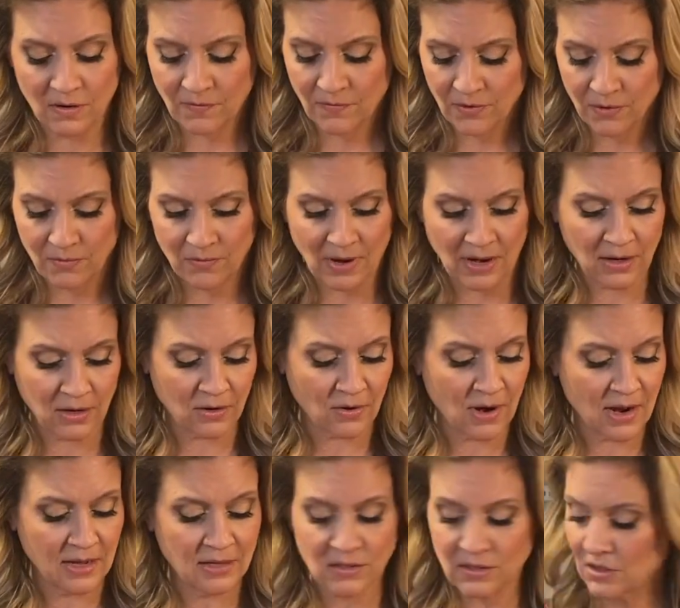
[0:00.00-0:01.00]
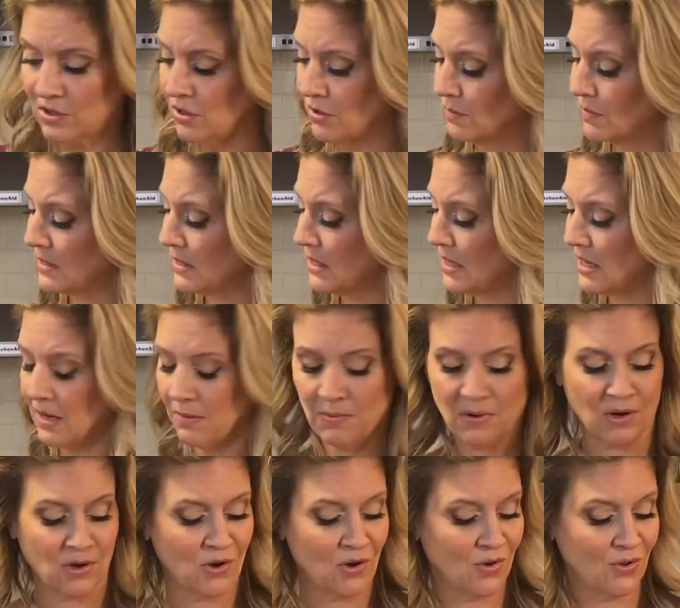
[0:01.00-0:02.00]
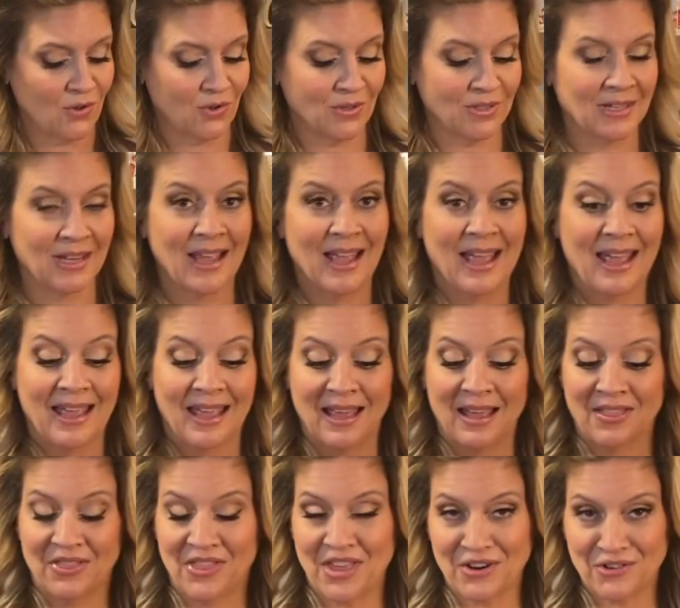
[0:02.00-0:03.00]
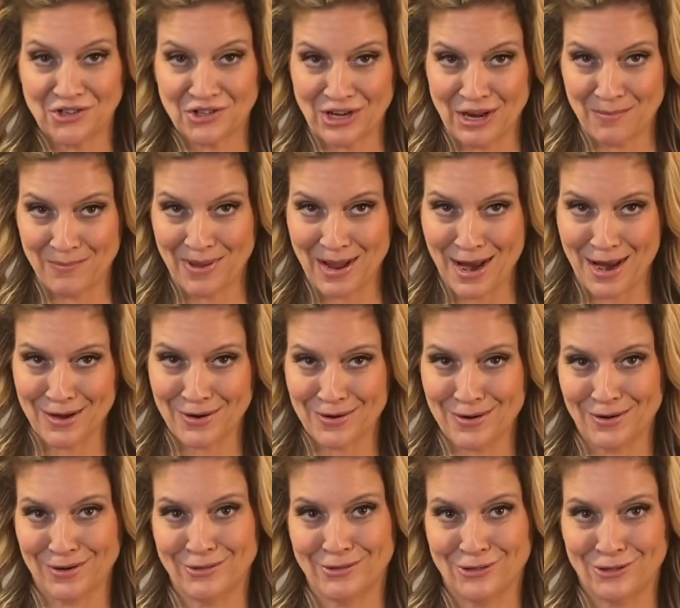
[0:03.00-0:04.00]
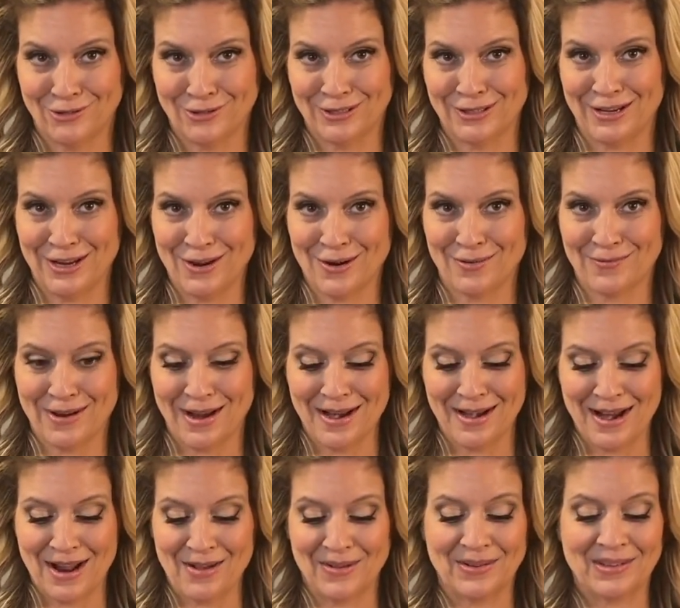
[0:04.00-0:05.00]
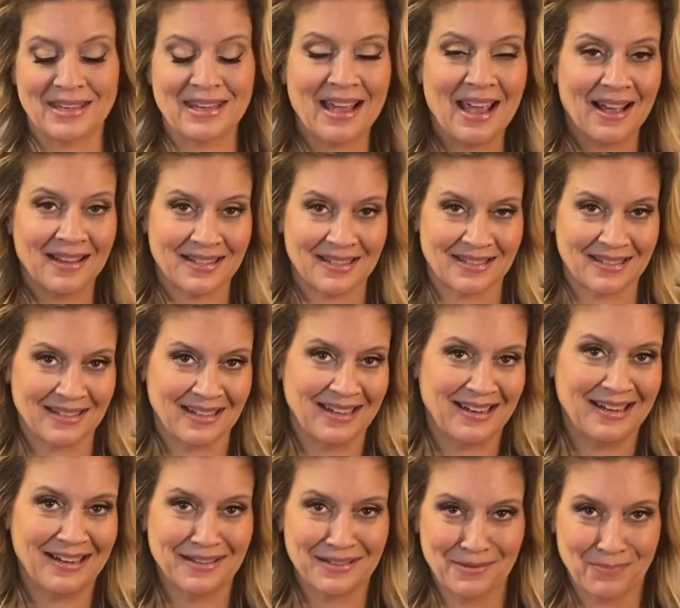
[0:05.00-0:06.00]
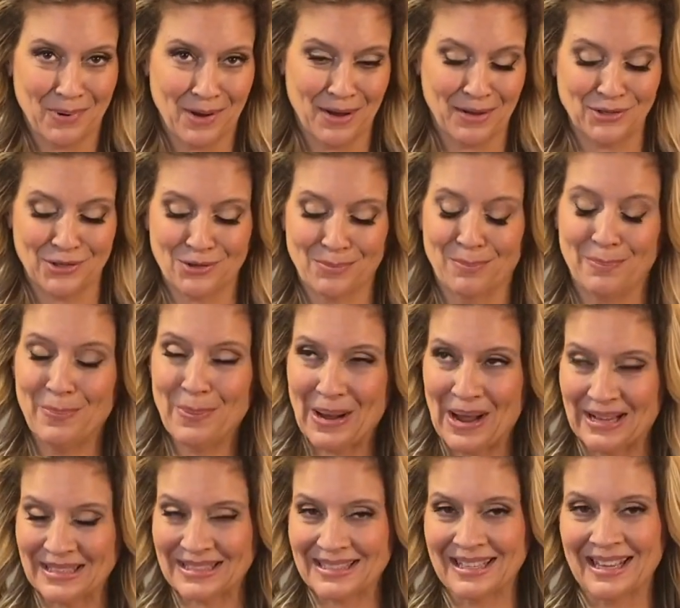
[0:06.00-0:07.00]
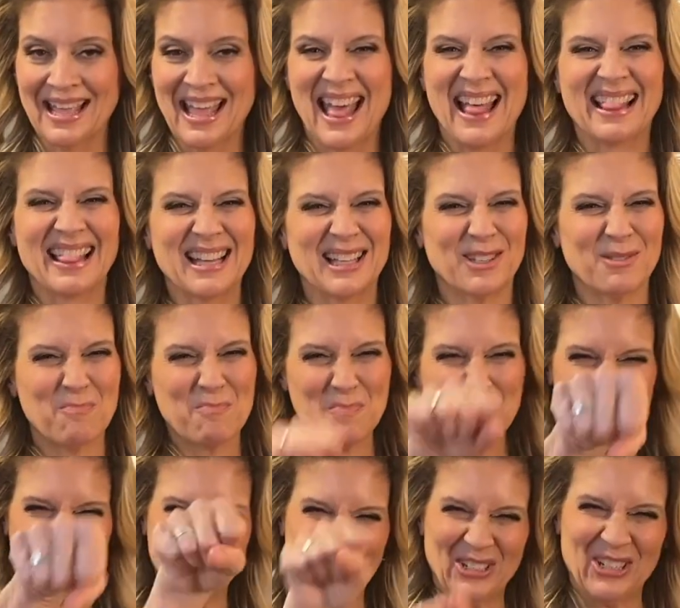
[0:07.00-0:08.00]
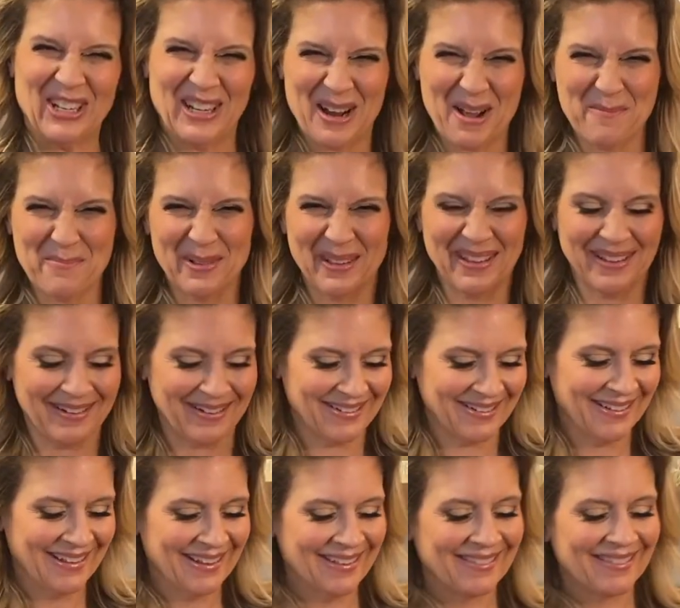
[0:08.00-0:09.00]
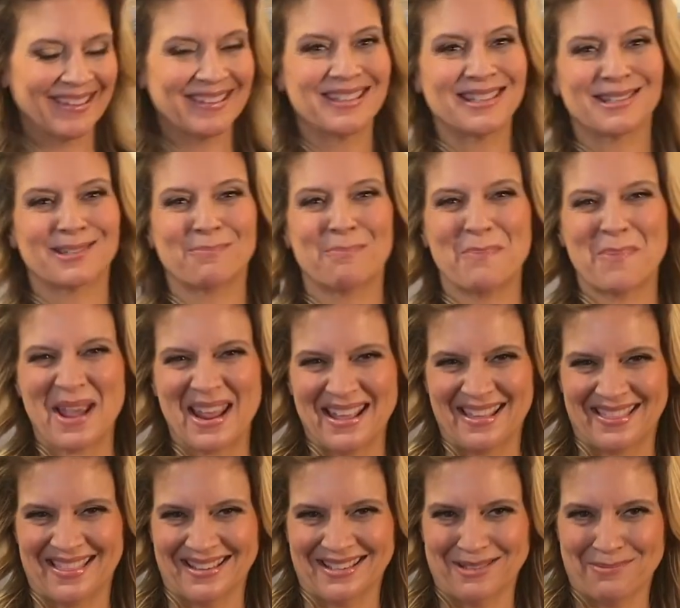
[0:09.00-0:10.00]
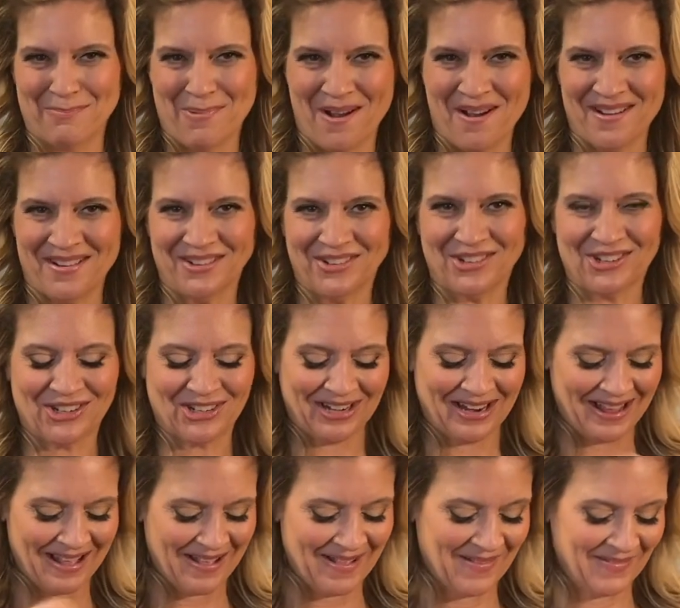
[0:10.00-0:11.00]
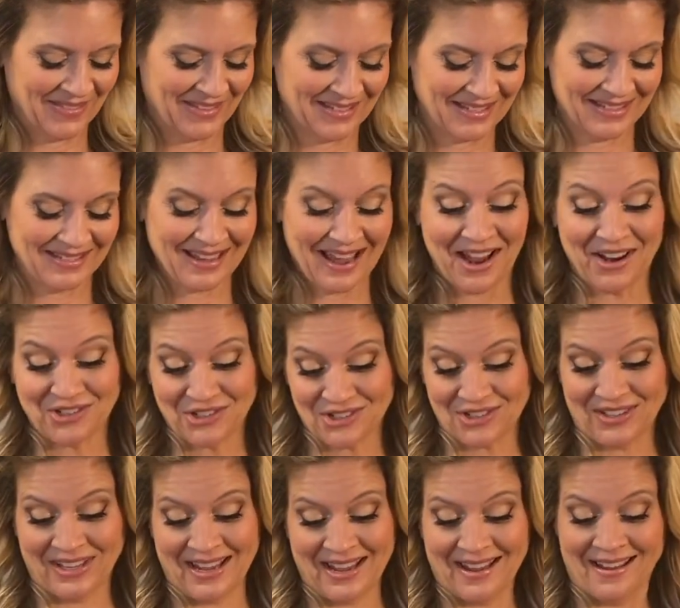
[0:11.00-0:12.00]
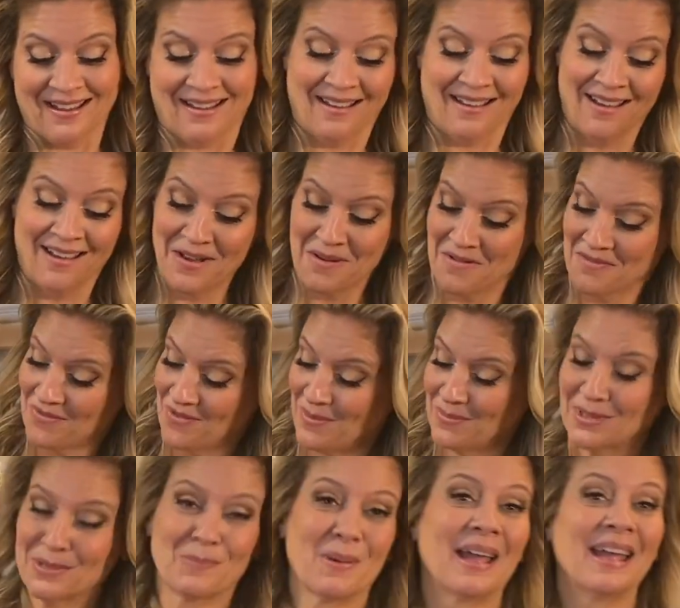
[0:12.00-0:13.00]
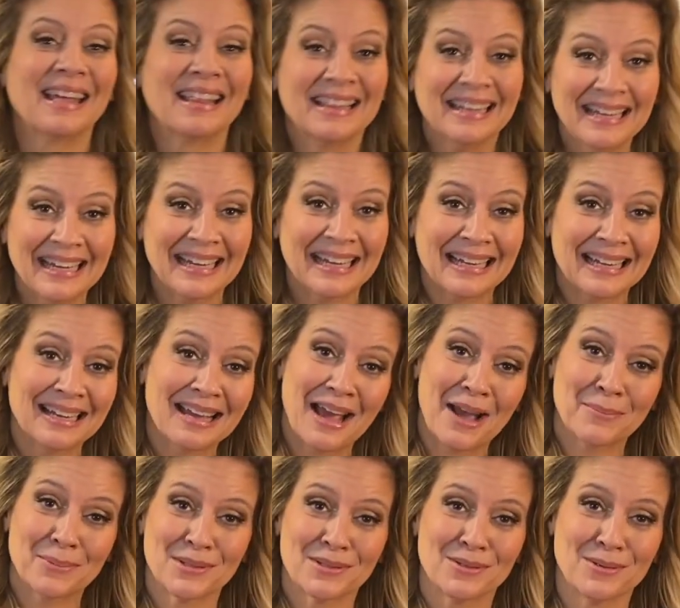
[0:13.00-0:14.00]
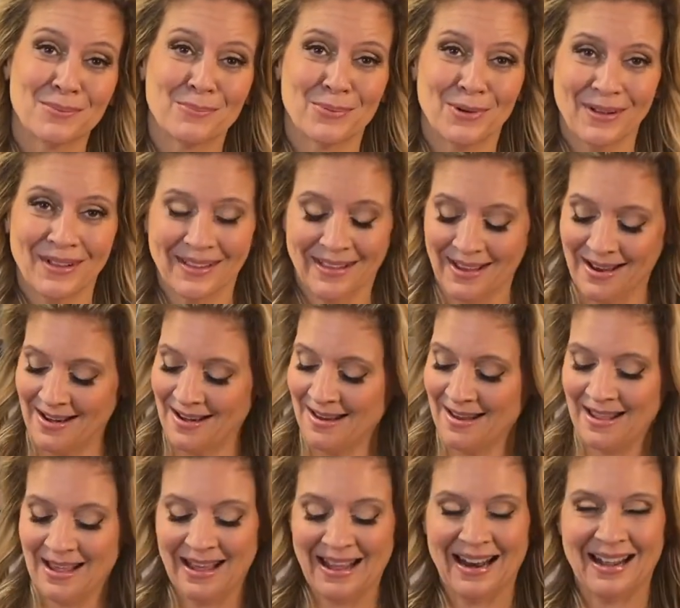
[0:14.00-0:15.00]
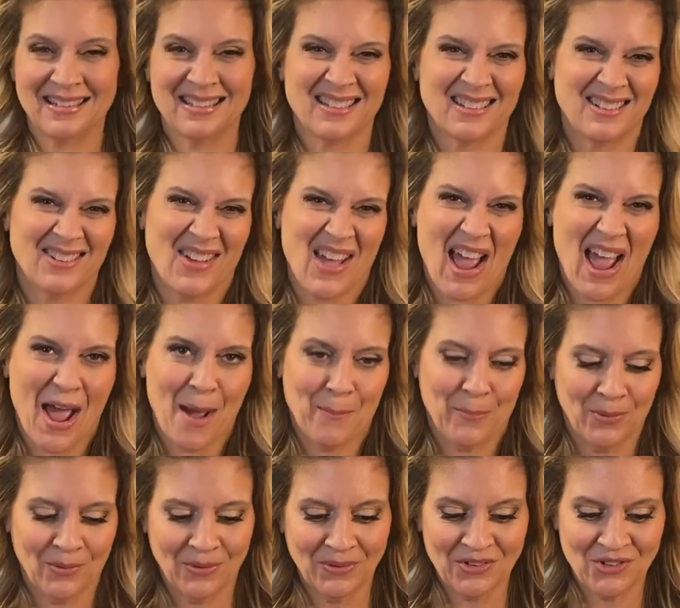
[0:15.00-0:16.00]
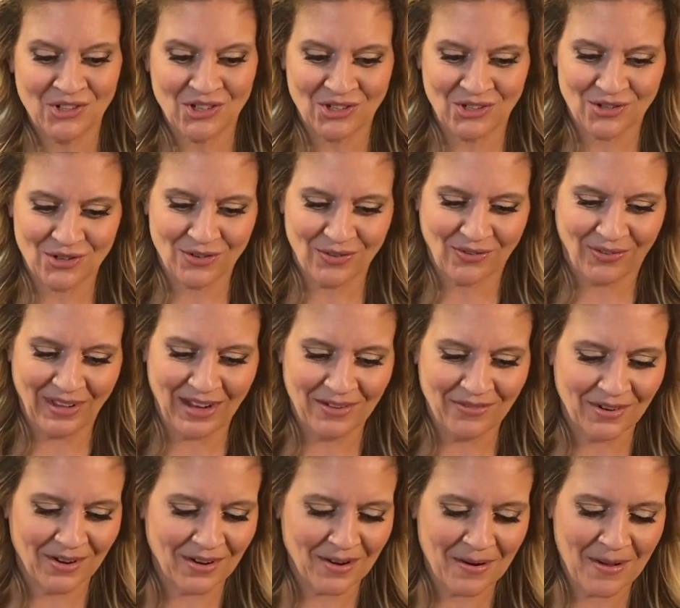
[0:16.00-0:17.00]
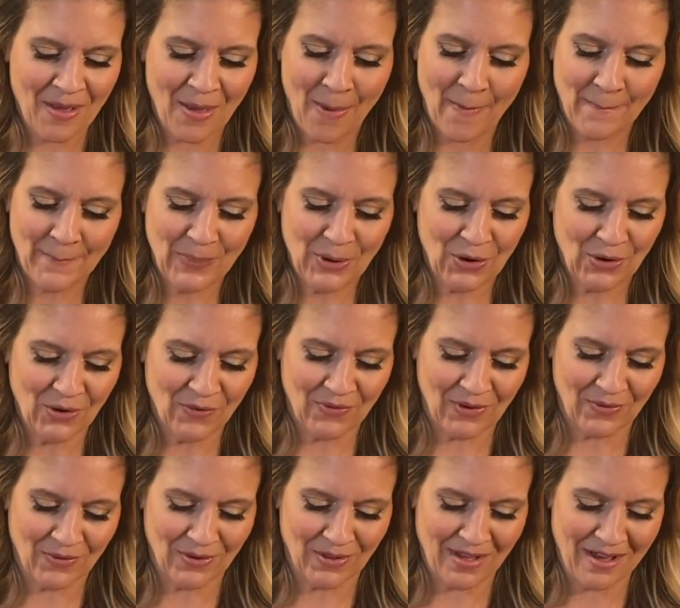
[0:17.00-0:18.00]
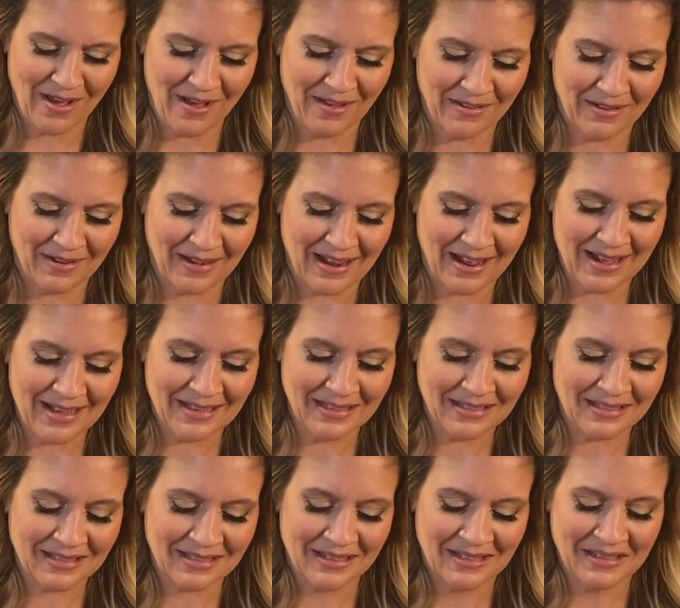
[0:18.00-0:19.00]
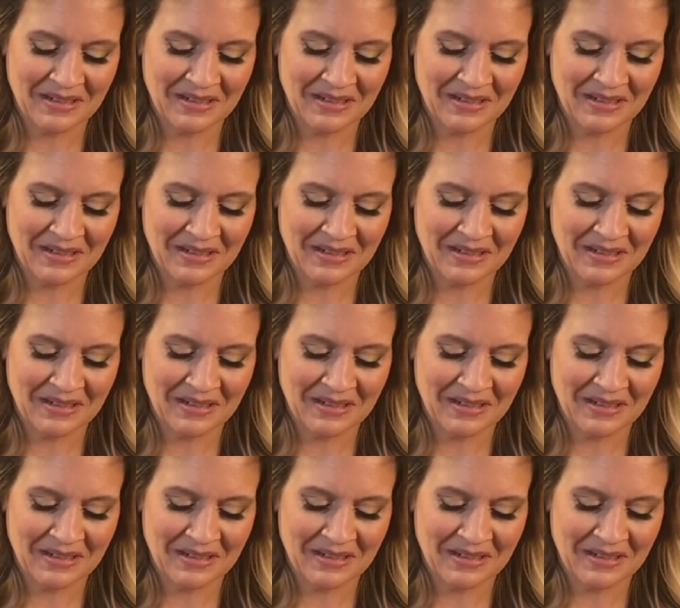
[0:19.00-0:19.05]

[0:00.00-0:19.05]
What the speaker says: a few regular ice cubes to keep it cold. There's champagne and orange juice in here right now. Yes, it is a punch, but let's punch it up a little. Let's spike this punch. This is actually from Spike Lee, Absolute Brooklyn. It has a little apple and ginger flavor, perfect for the holidays.